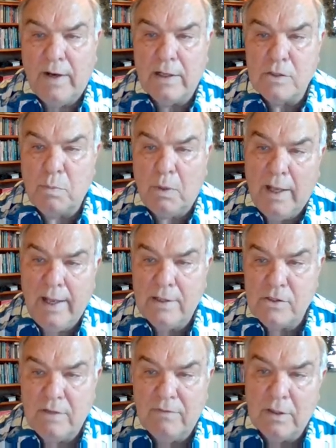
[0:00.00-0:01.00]
as
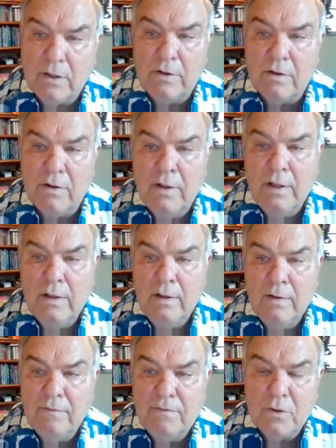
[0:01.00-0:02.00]
plants, even though they're
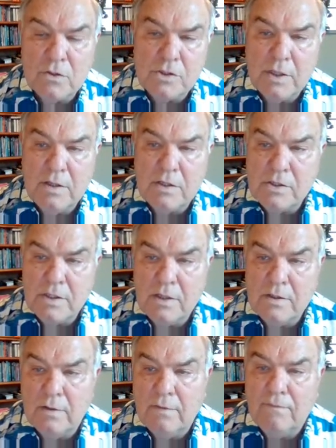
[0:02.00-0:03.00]

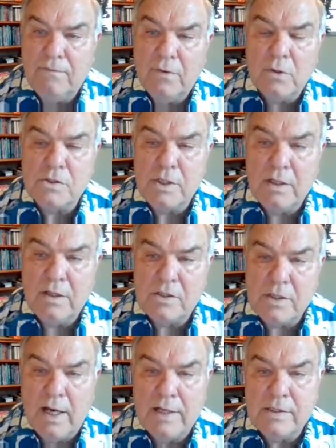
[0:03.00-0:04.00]

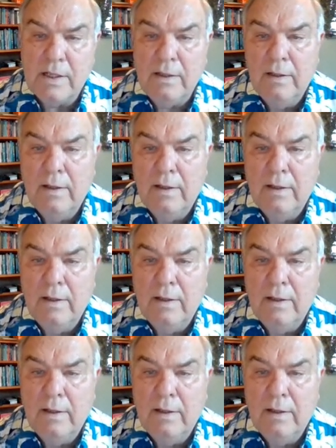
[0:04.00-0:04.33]
photosynthesizing,